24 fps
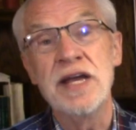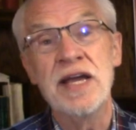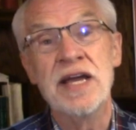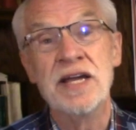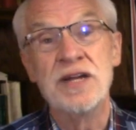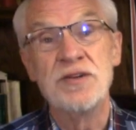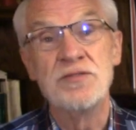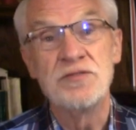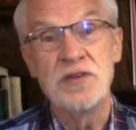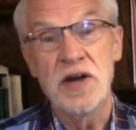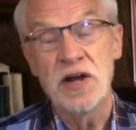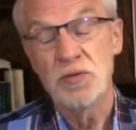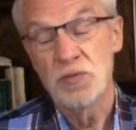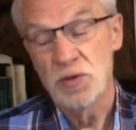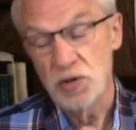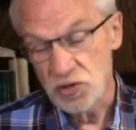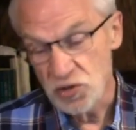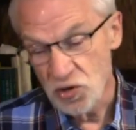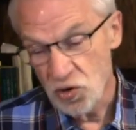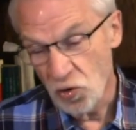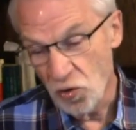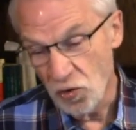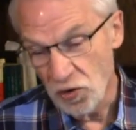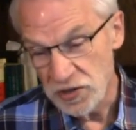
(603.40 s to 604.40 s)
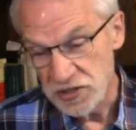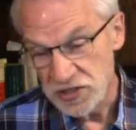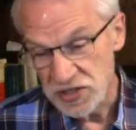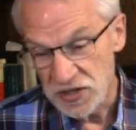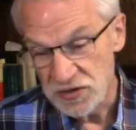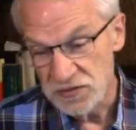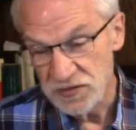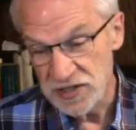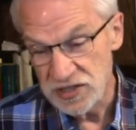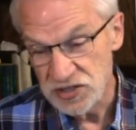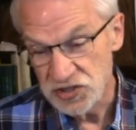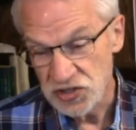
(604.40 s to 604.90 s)
in federal court,
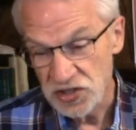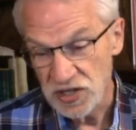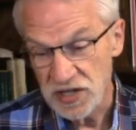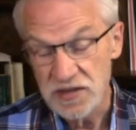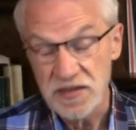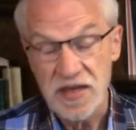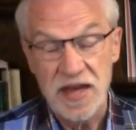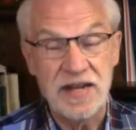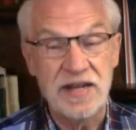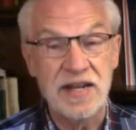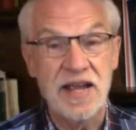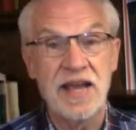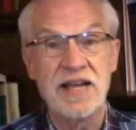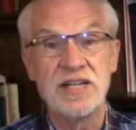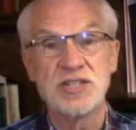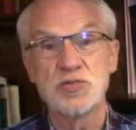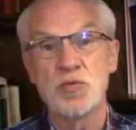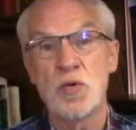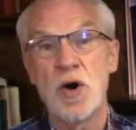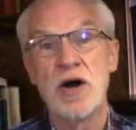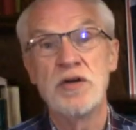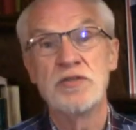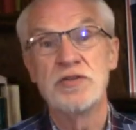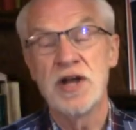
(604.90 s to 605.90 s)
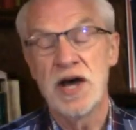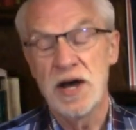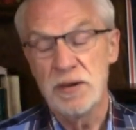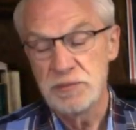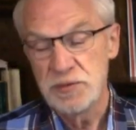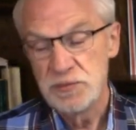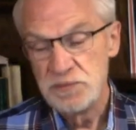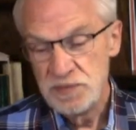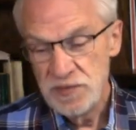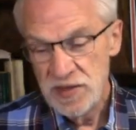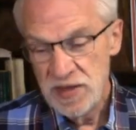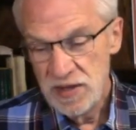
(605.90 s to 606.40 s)
and eventually that case wound
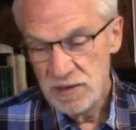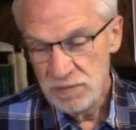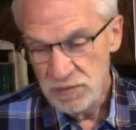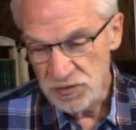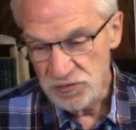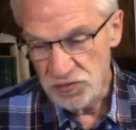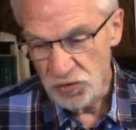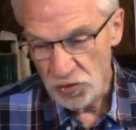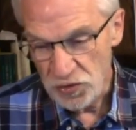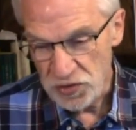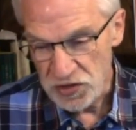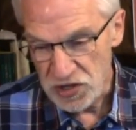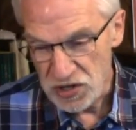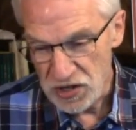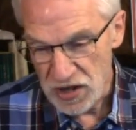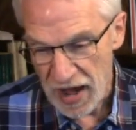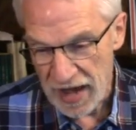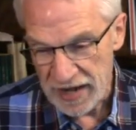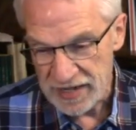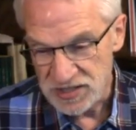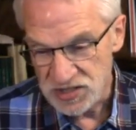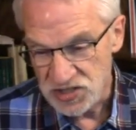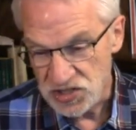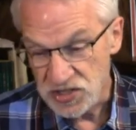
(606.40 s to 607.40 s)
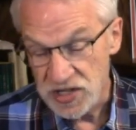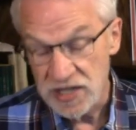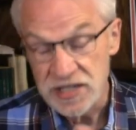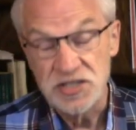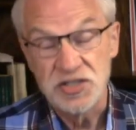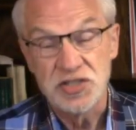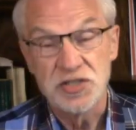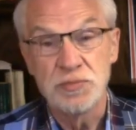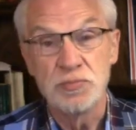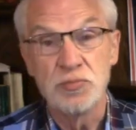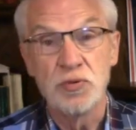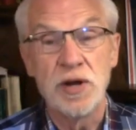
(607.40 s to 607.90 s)
up before the United
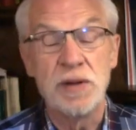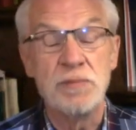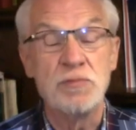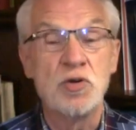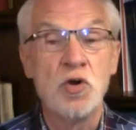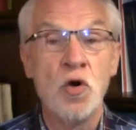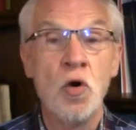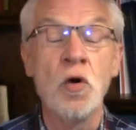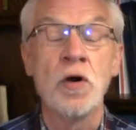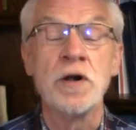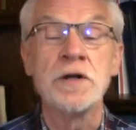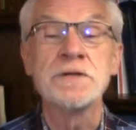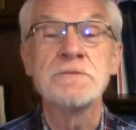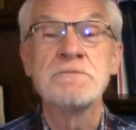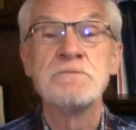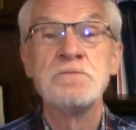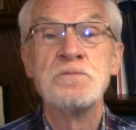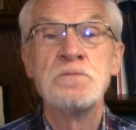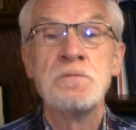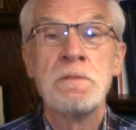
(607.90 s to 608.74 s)
States Supreme Court.